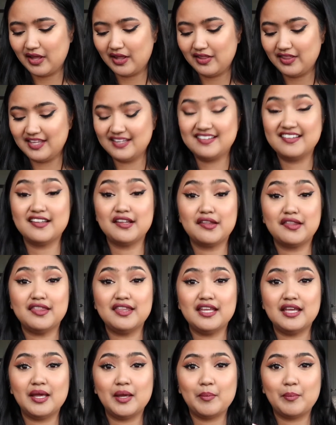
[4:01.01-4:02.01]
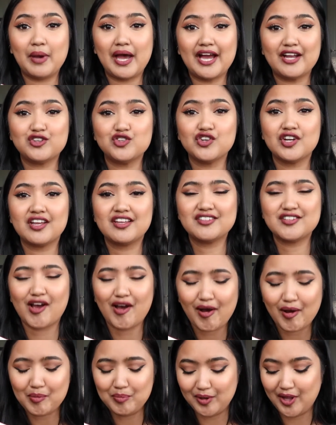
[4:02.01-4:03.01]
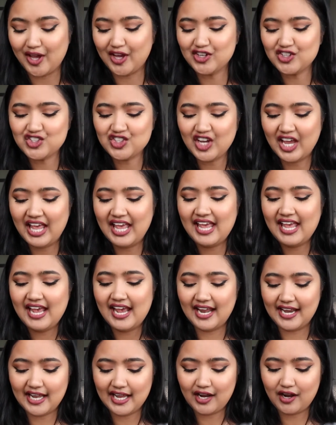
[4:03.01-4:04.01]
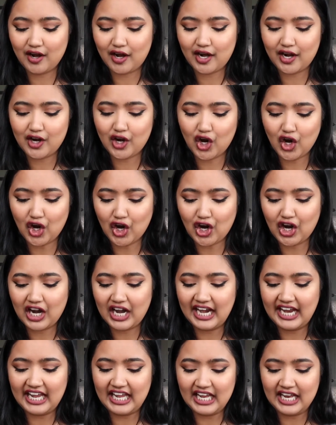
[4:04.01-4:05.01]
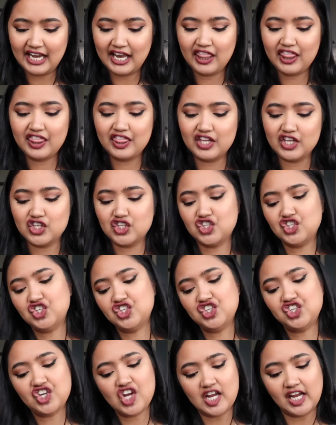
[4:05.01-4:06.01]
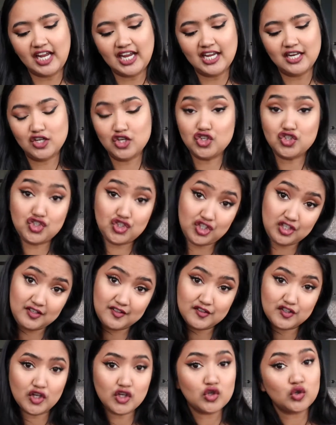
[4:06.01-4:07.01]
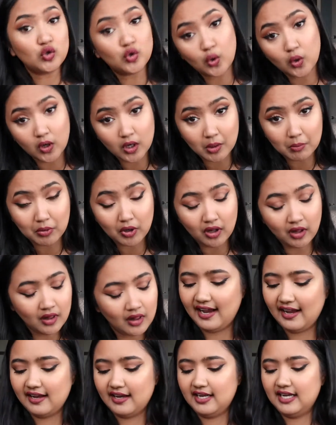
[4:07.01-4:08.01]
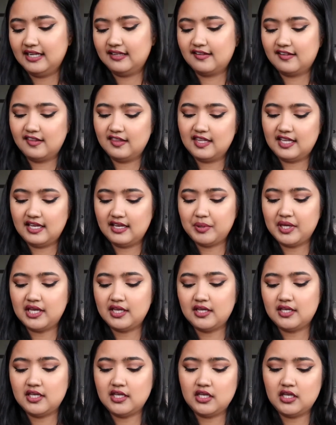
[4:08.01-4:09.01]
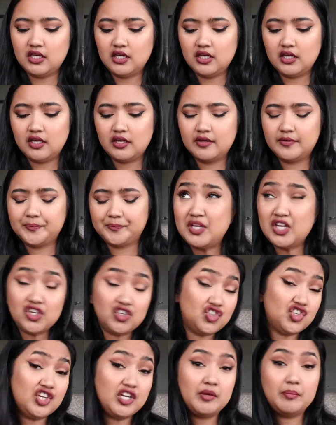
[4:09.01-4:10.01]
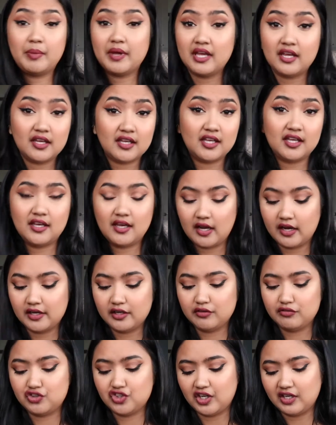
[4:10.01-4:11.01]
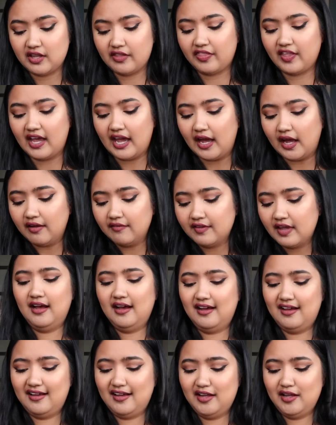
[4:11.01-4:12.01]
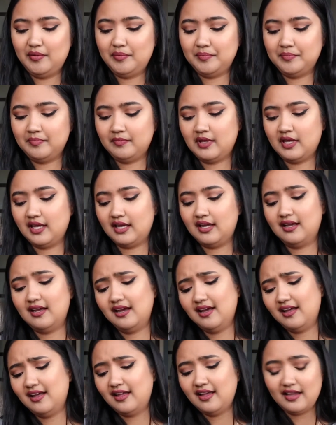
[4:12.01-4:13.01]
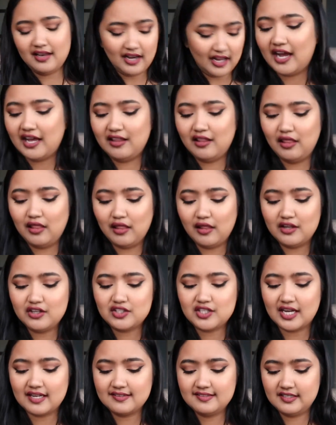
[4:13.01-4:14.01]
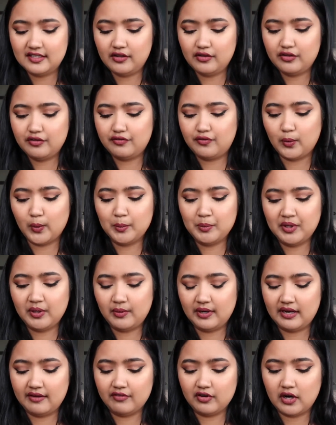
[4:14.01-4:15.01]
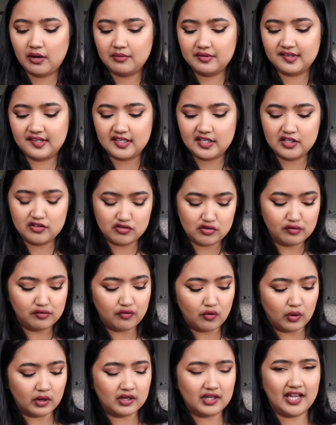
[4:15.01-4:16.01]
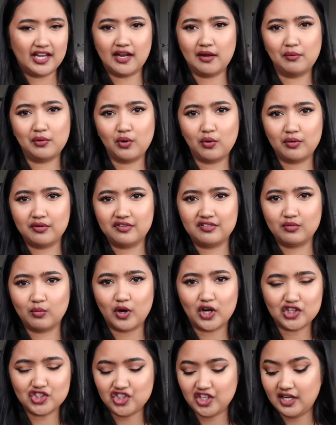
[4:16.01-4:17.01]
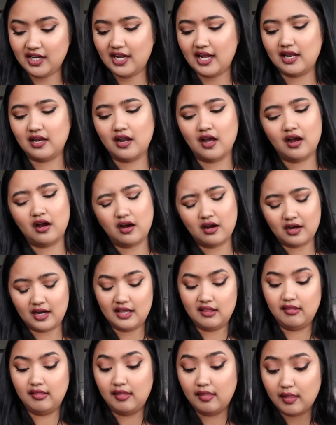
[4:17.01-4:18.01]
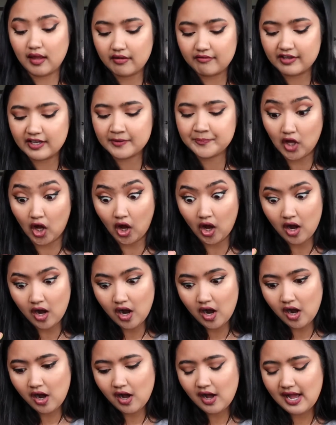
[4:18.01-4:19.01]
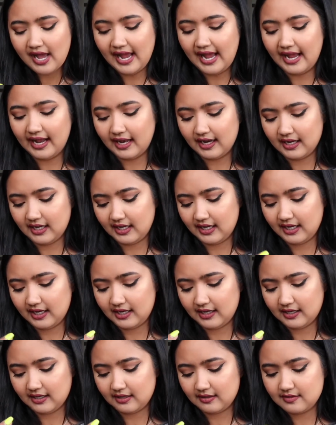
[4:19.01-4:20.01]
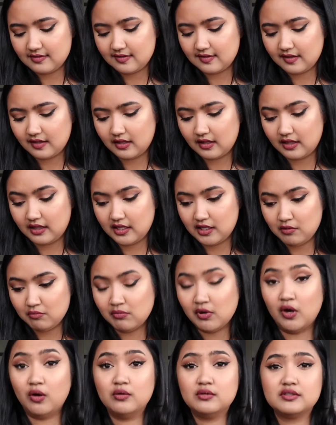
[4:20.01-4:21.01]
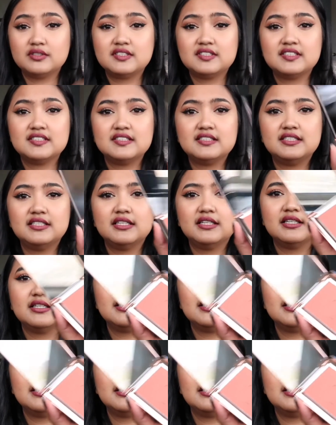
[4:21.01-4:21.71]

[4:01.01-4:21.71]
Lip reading: This is the Patrick Ta blush, and I got her in the shade She's Adorable, and it's the pinky, peachy pinky kind of shade that they have. Oh my god. I tested out the formula whenever I was like in Sephora, like I would always swatch it, and oh, I love it. And it is the most